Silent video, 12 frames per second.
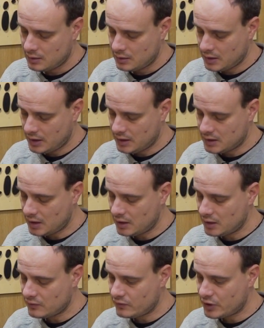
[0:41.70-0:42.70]
The
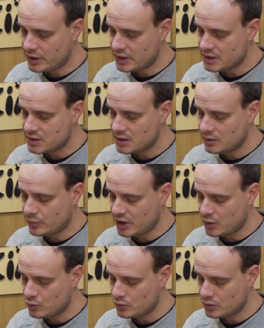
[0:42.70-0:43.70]
Italian varnish in
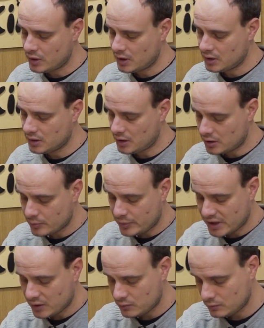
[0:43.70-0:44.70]
brown and dark
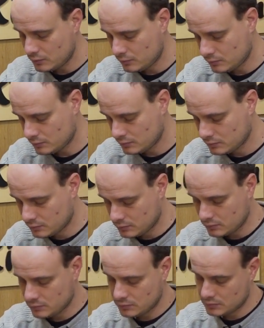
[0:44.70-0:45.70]
brown,
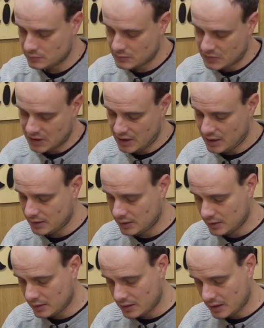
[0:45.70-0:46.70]

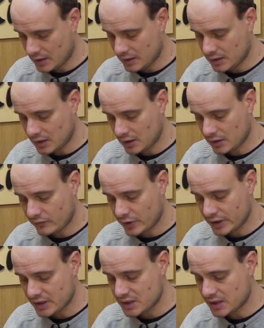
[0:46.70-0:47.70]
and the Italian
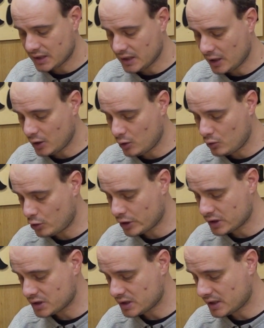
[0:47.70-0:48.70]
varnish in yellow,
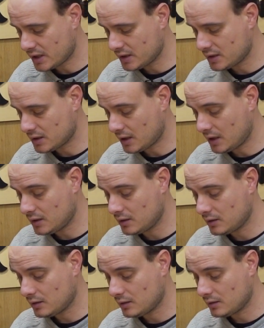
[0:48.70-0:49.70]
orange, red
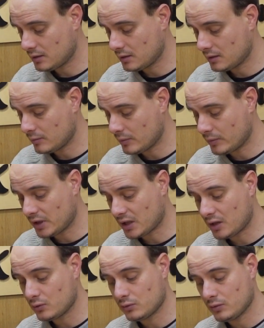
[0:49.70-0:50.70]
and
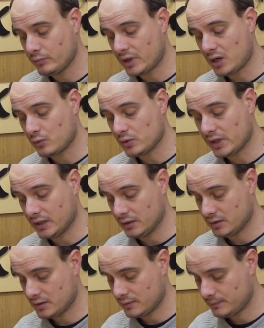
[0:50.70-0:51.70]
brown red.